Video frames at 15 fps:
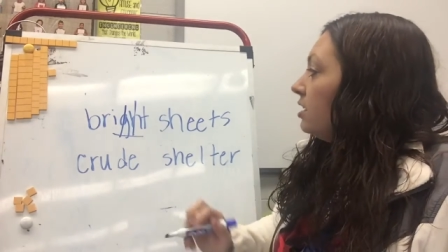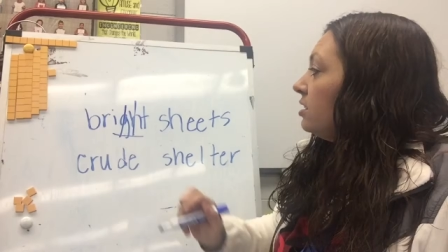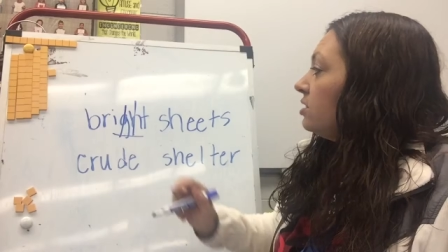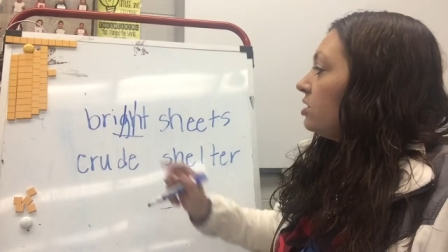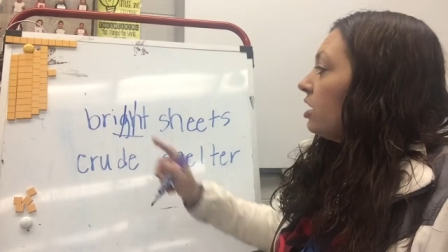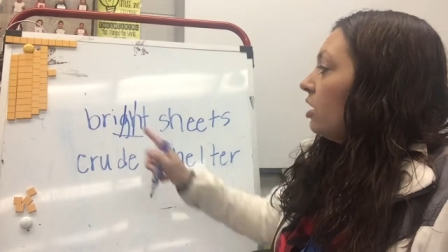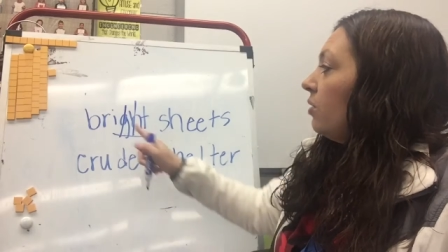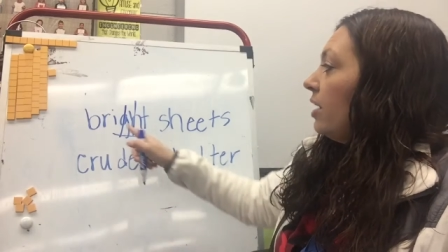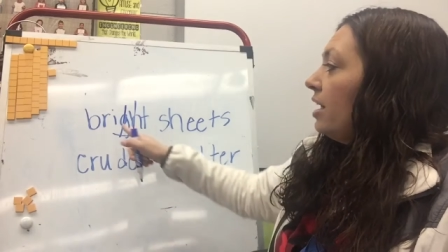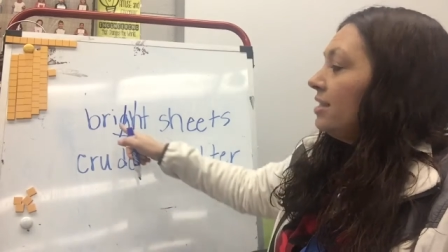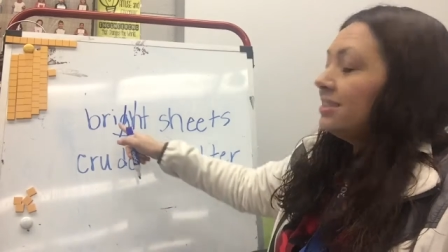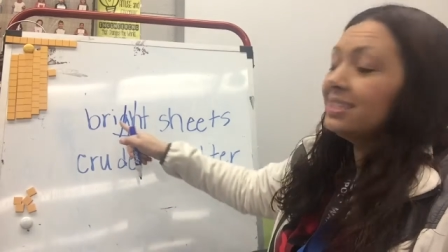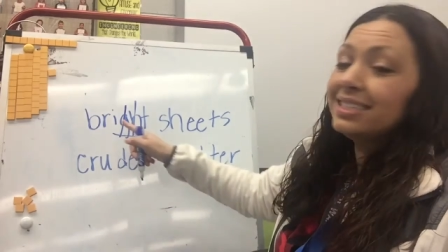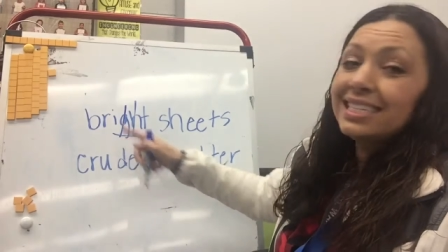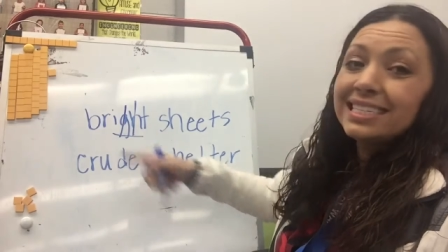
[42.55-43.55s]
So,
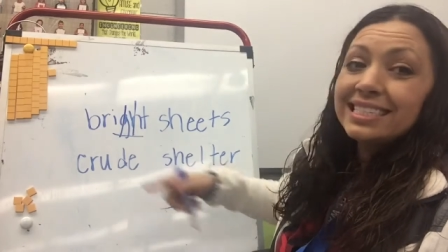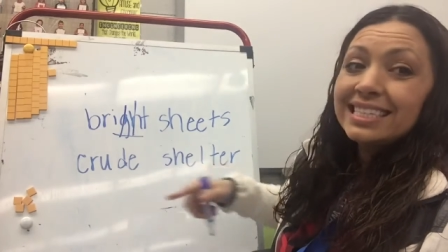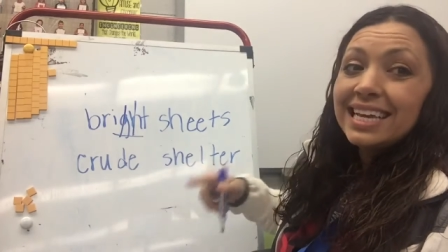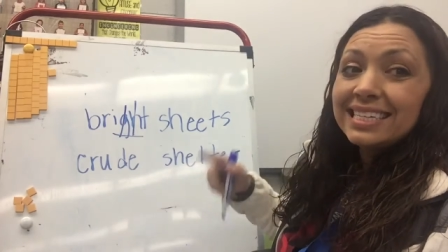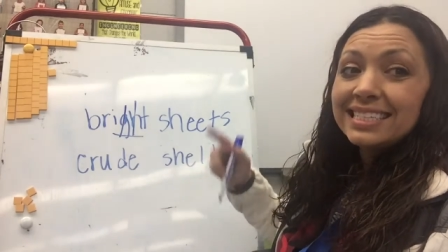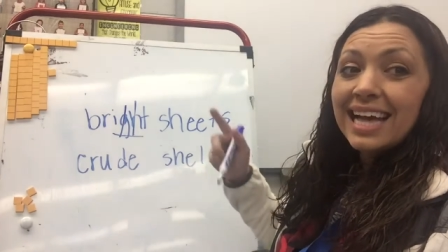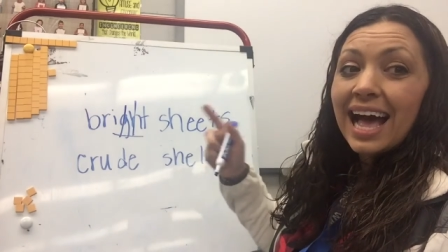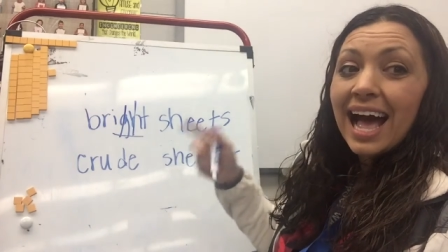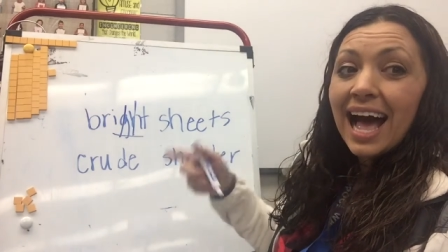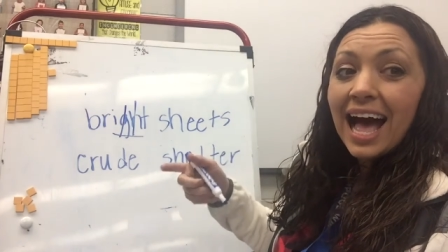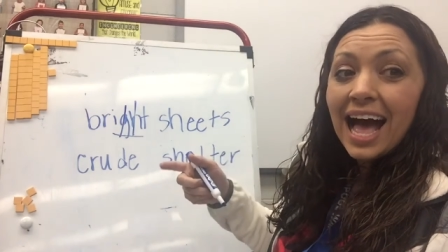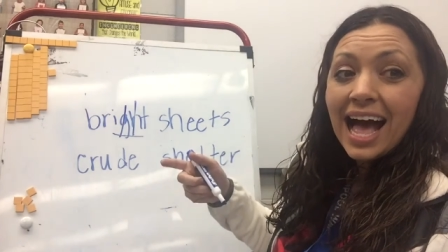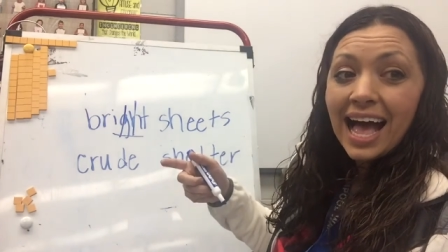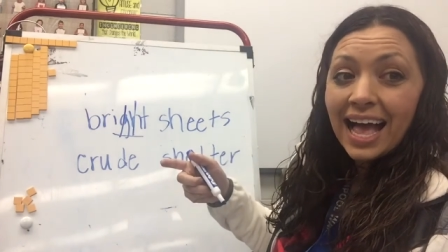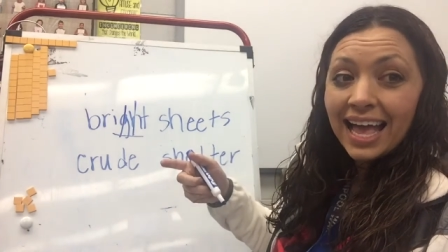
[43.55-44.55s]
and since it says
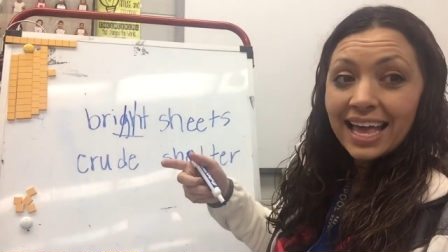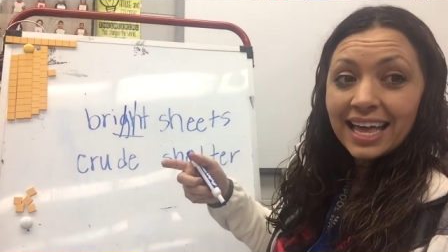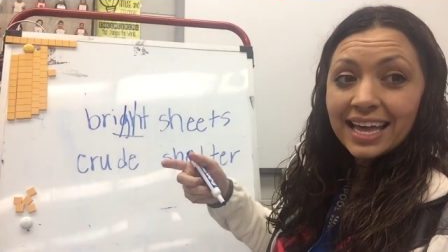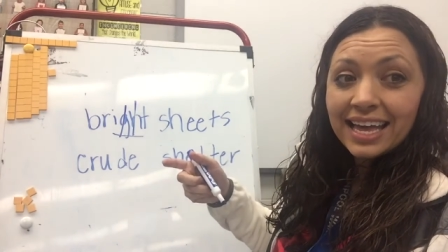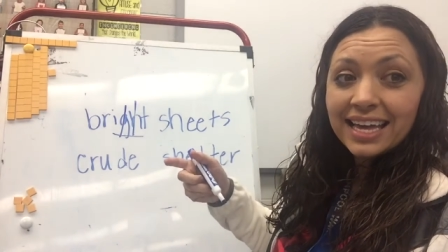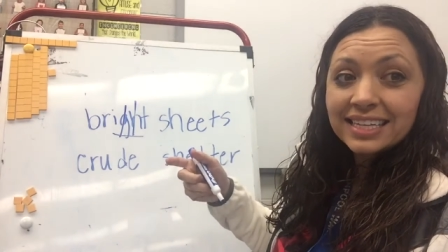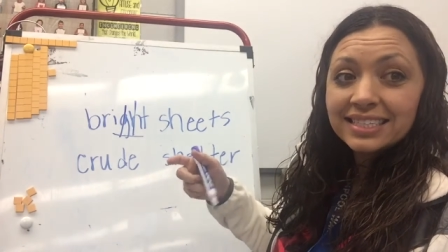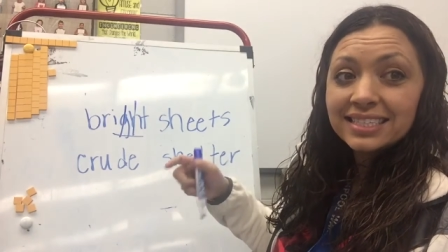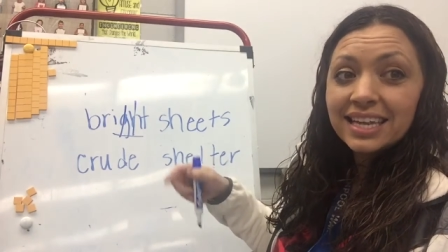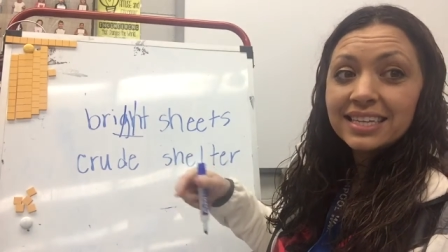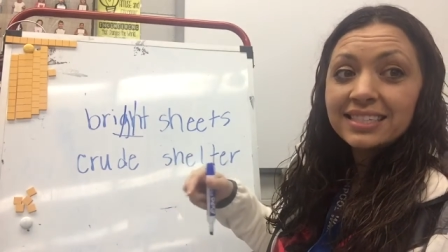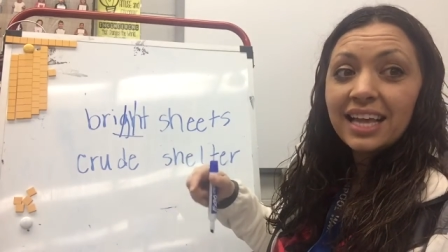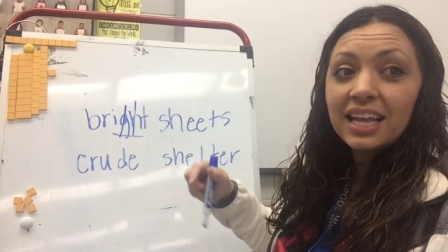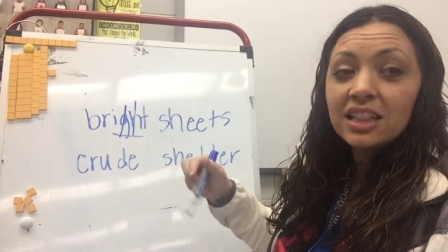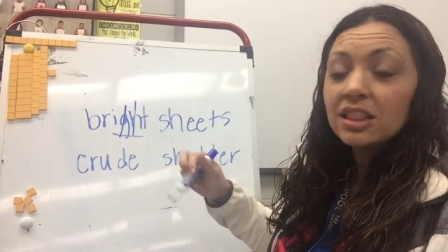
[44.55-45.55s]
I, it
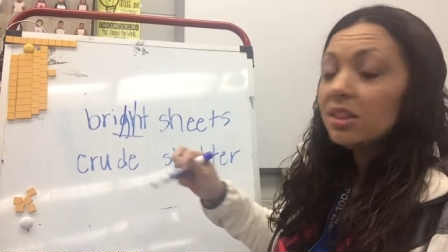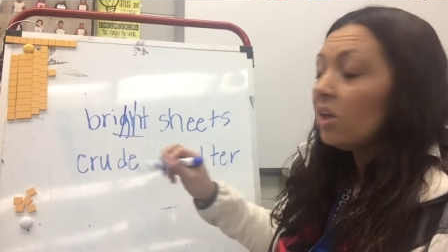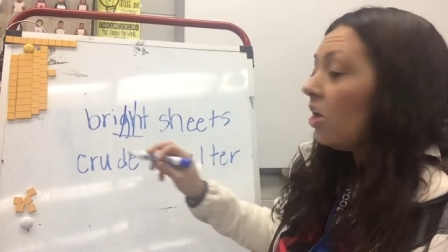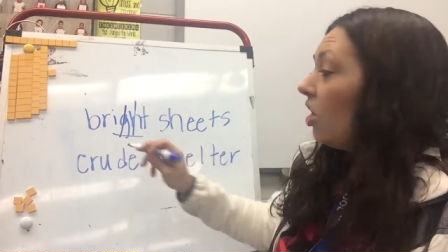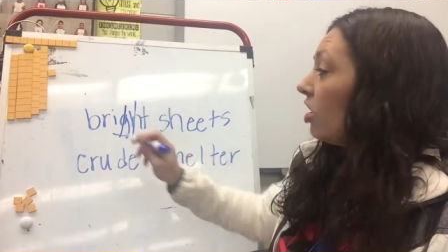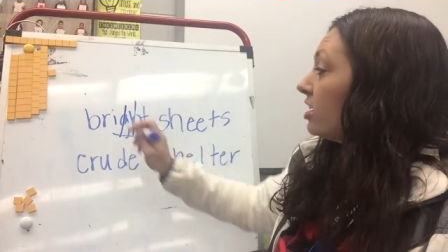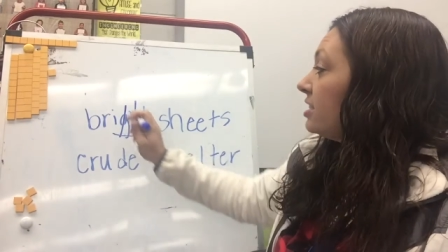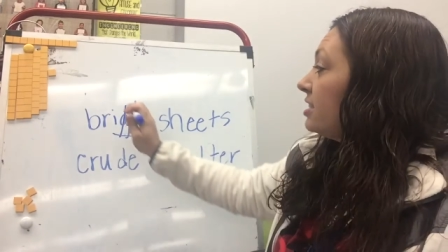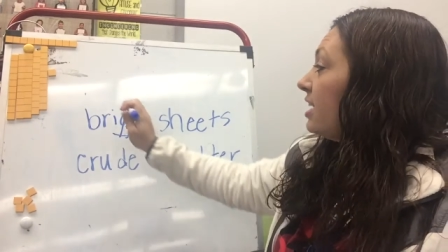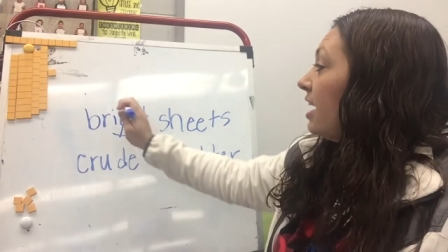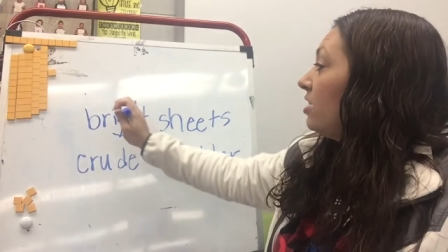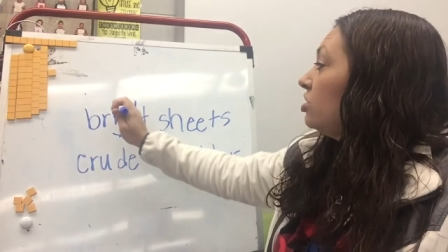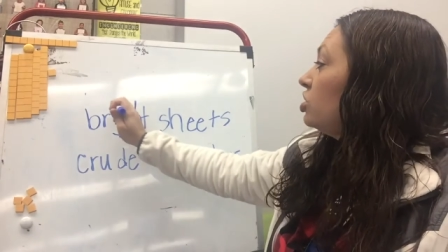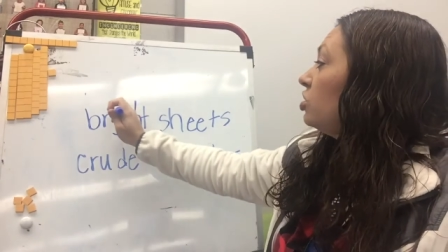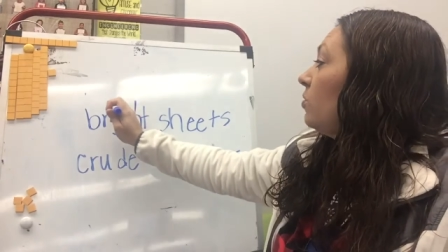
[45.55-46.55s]
says a long
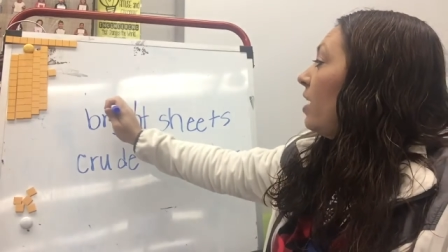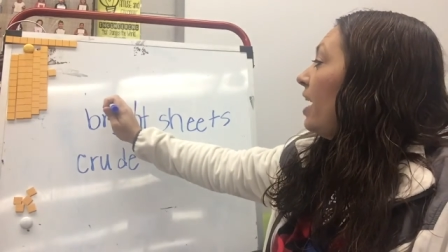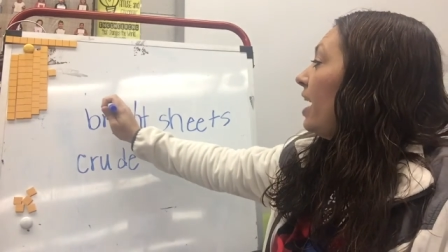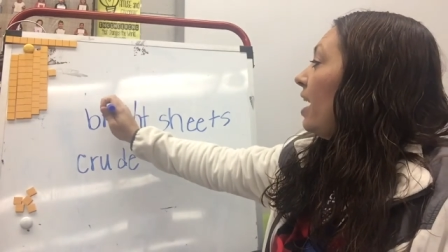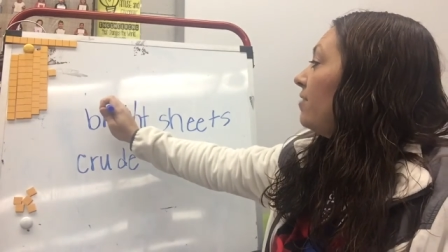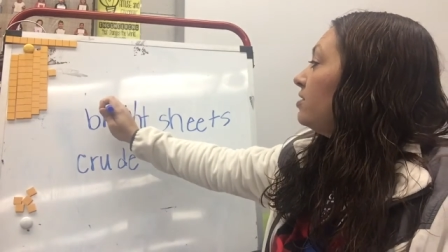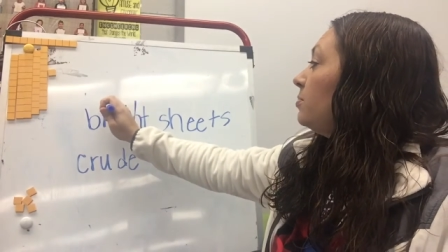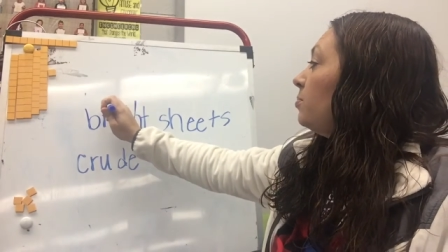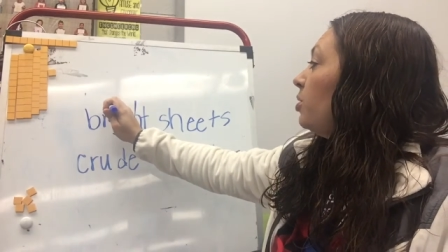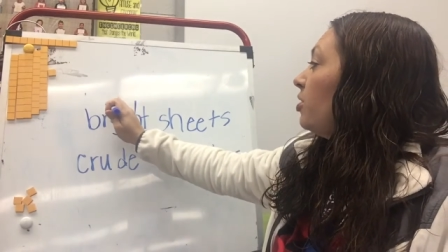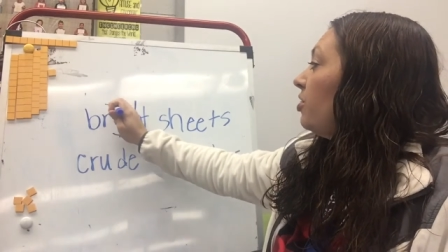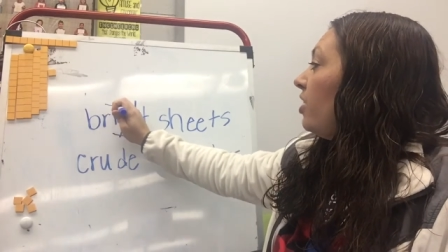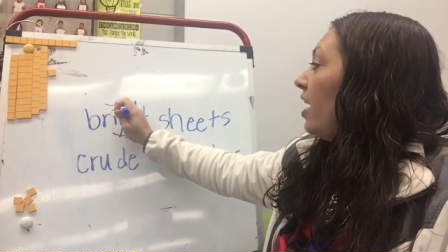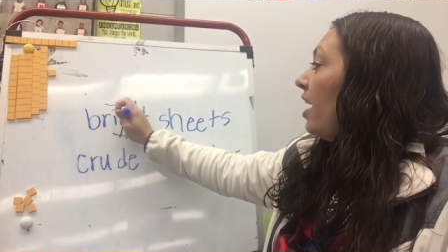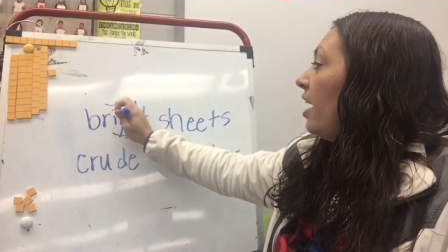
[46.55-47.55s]
sound, so I have to
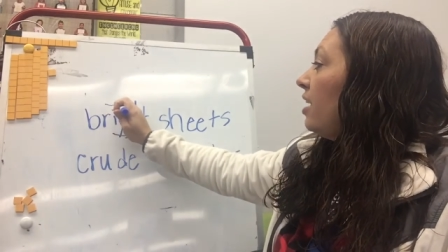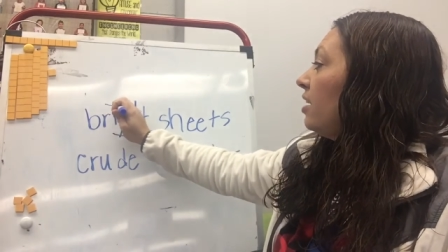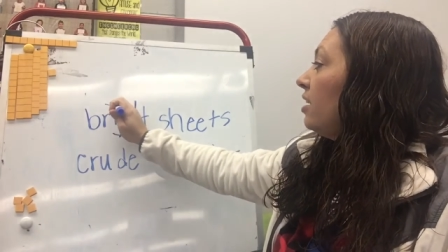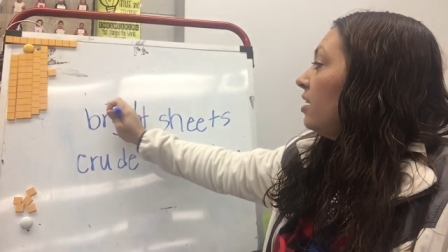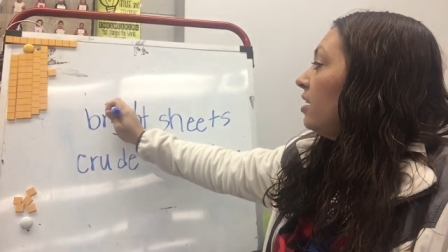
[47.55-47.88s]
put that